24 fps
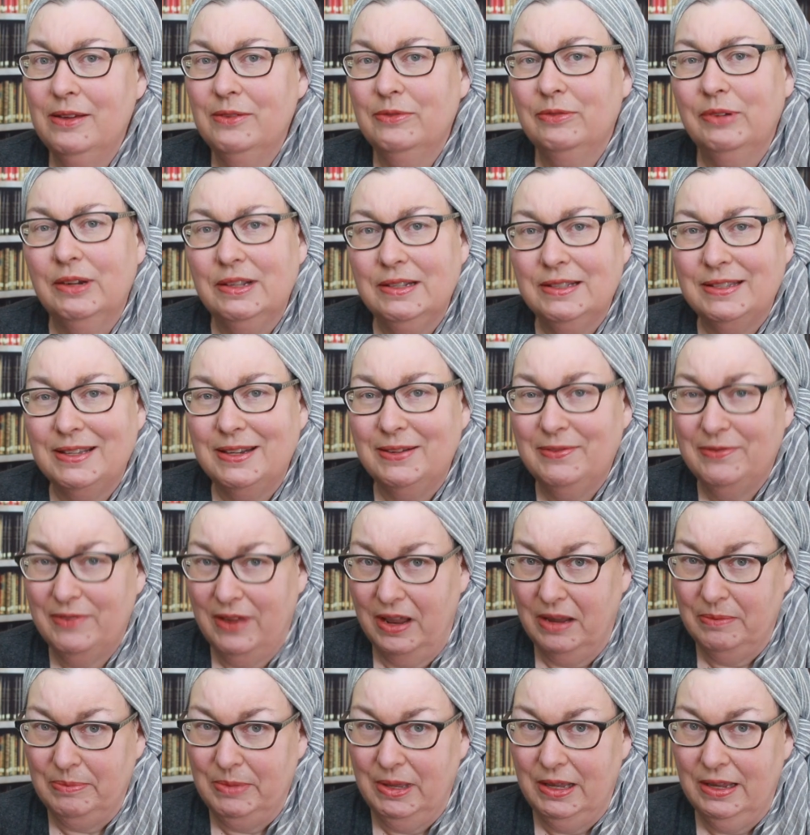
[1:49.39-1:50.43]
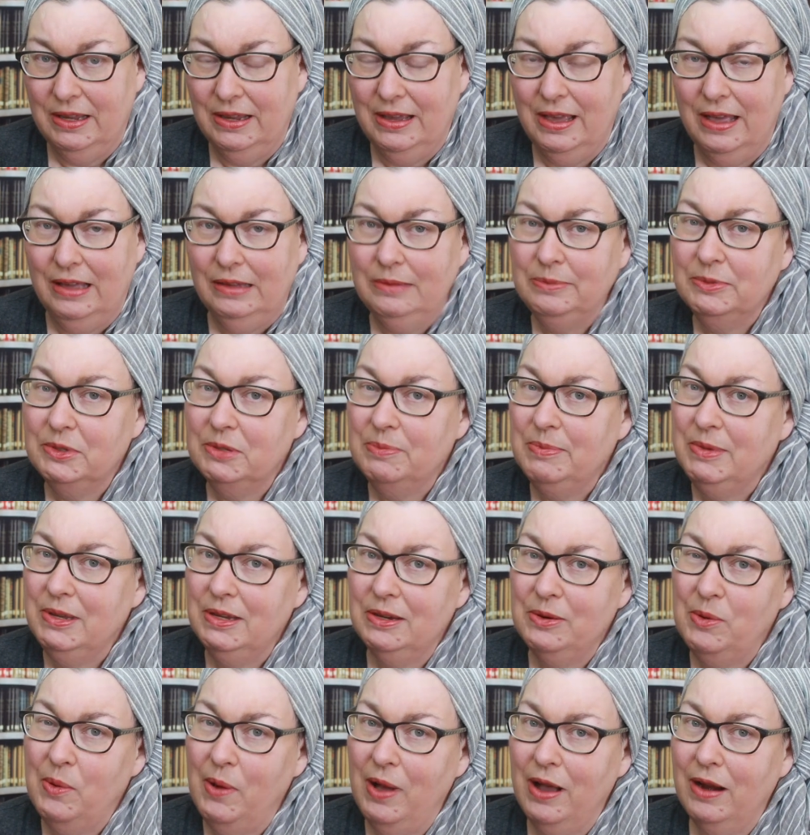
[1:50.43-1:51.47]
friends and family helped me
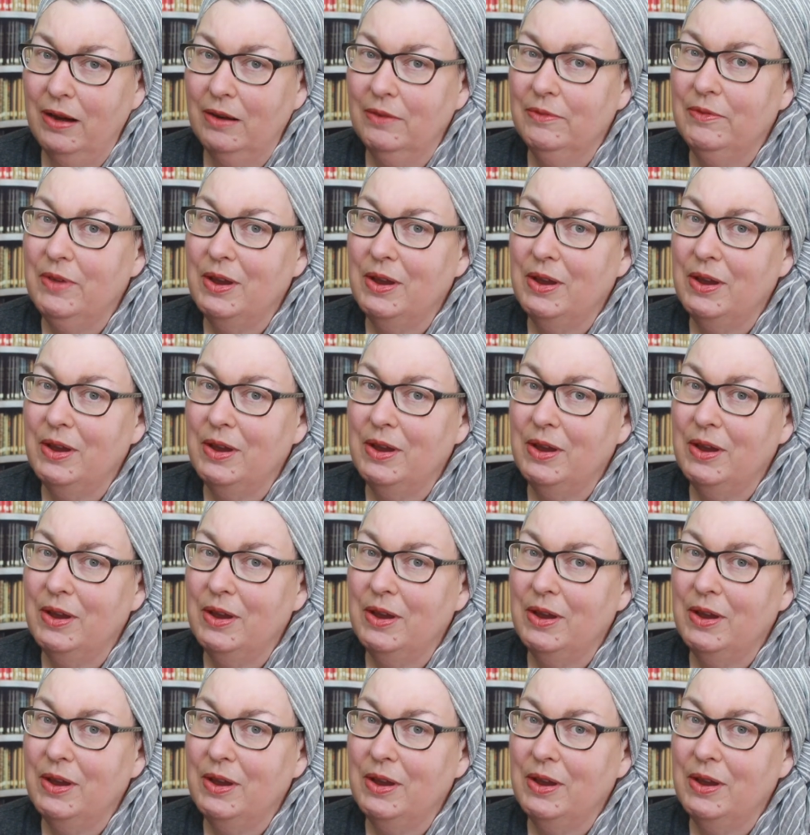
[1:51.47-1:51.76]
acquire